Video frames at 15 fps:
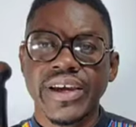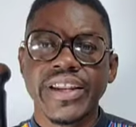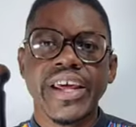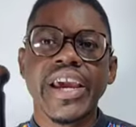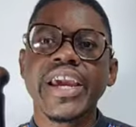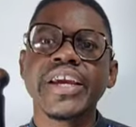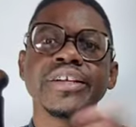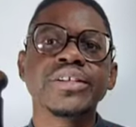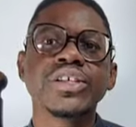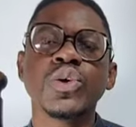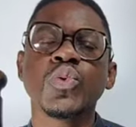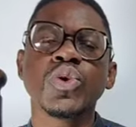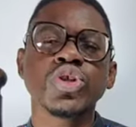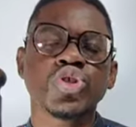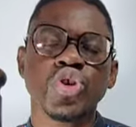The ANC
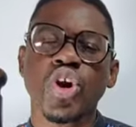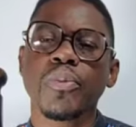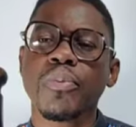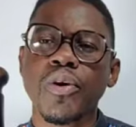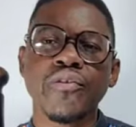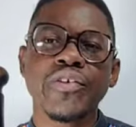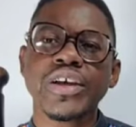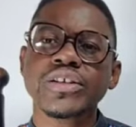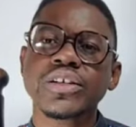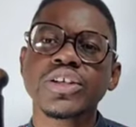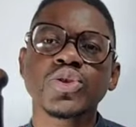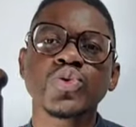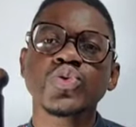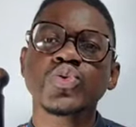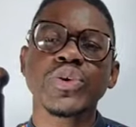will drop
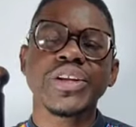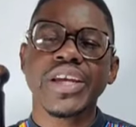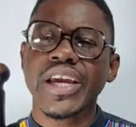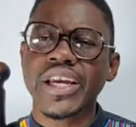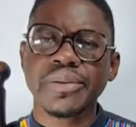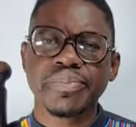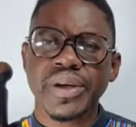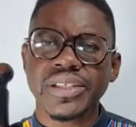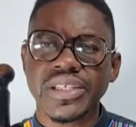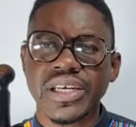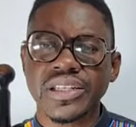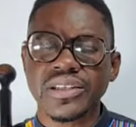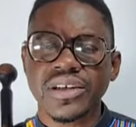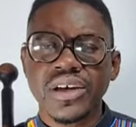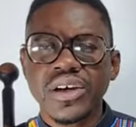obviously to
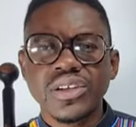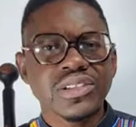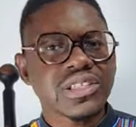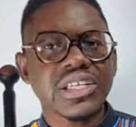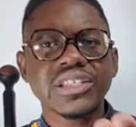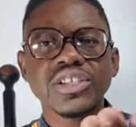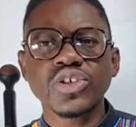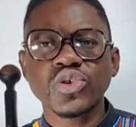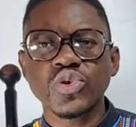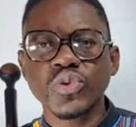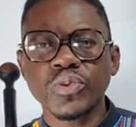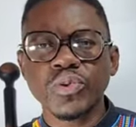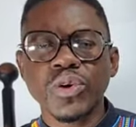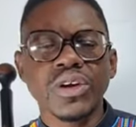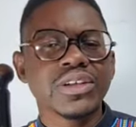28%,
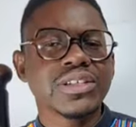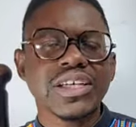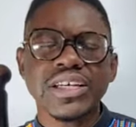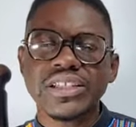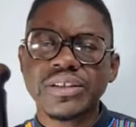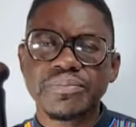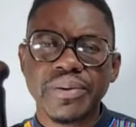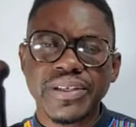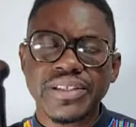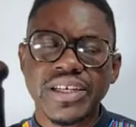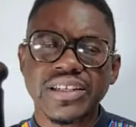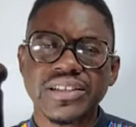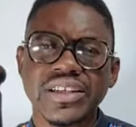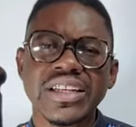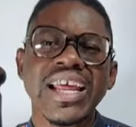32,
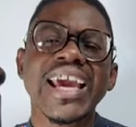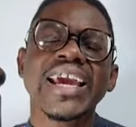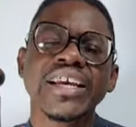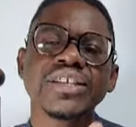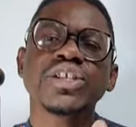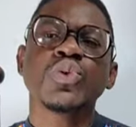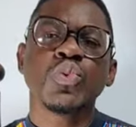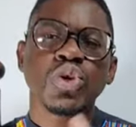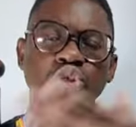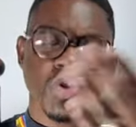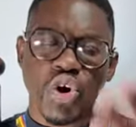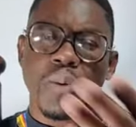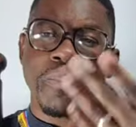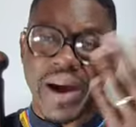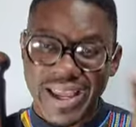30%. The ANC will
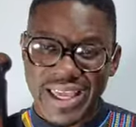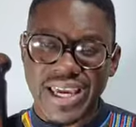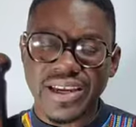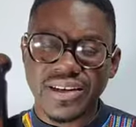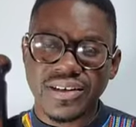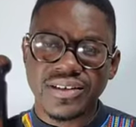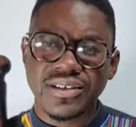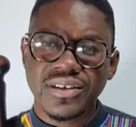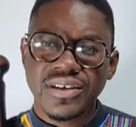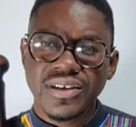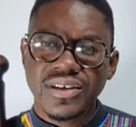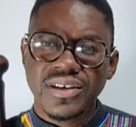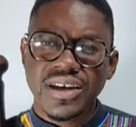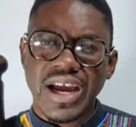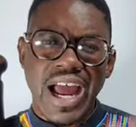drop again.
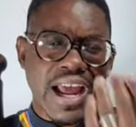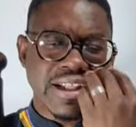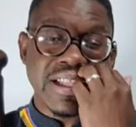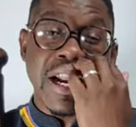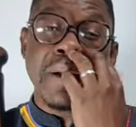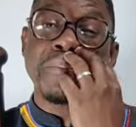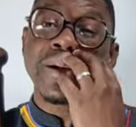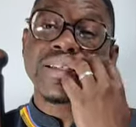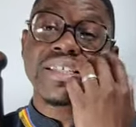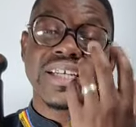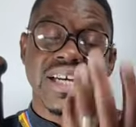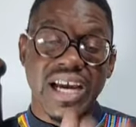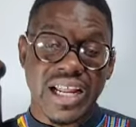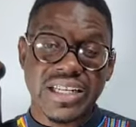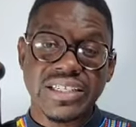
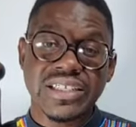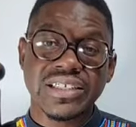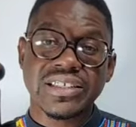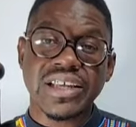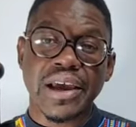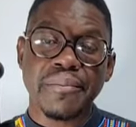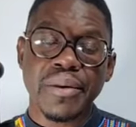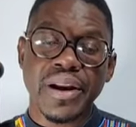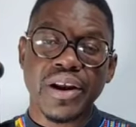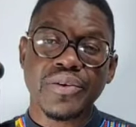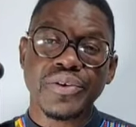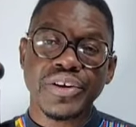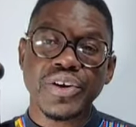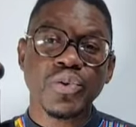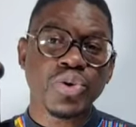Dramatically this time
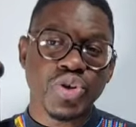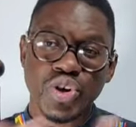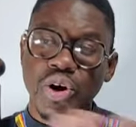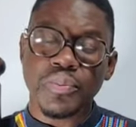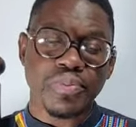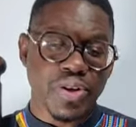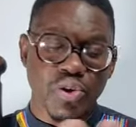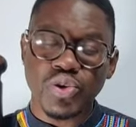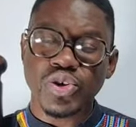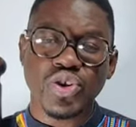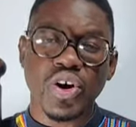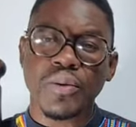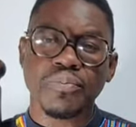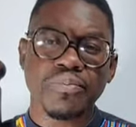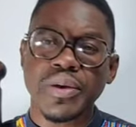around. They will drop
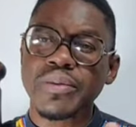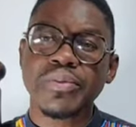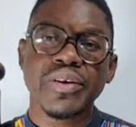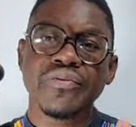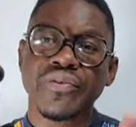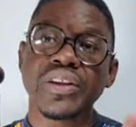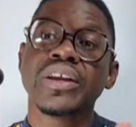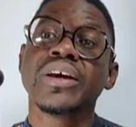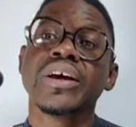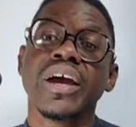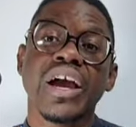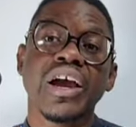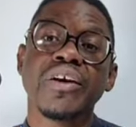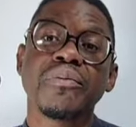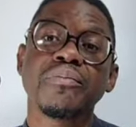maybe even
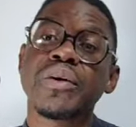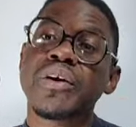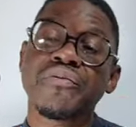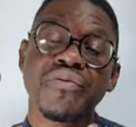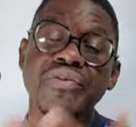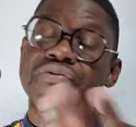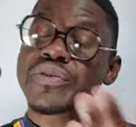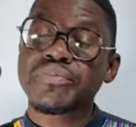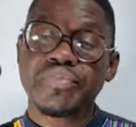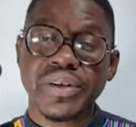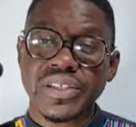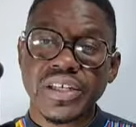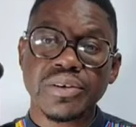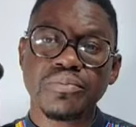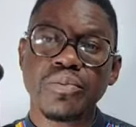
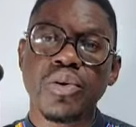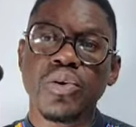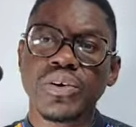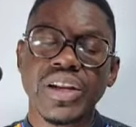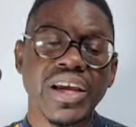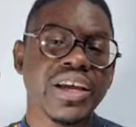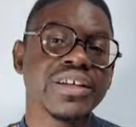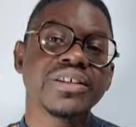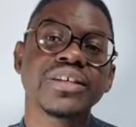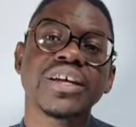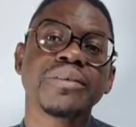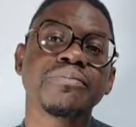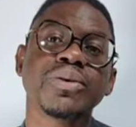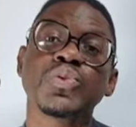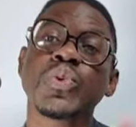15% more. The ANC
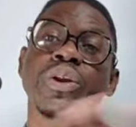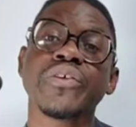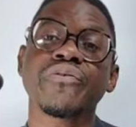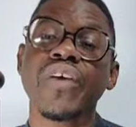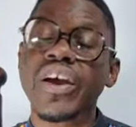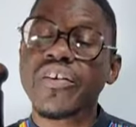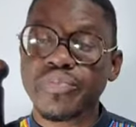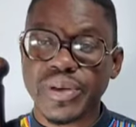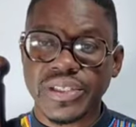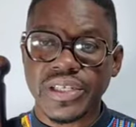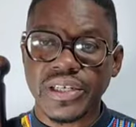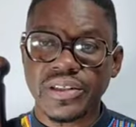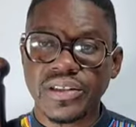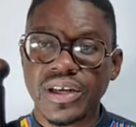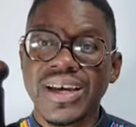can be
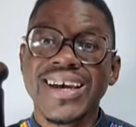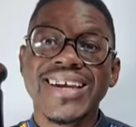25%.